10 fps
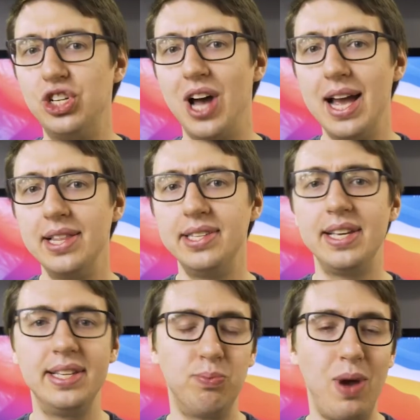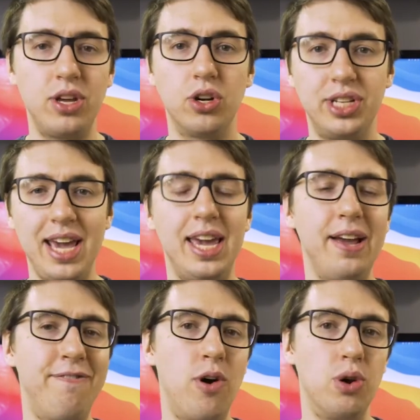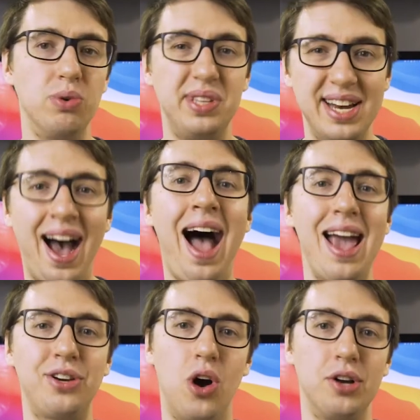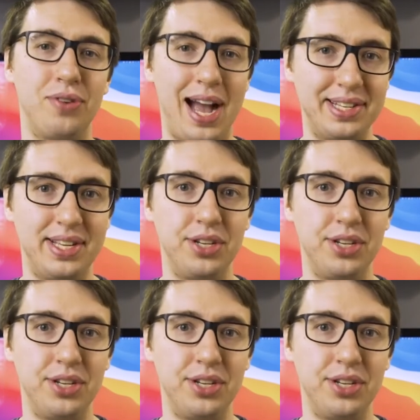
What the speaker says: shines is when you're taking photos in high contrast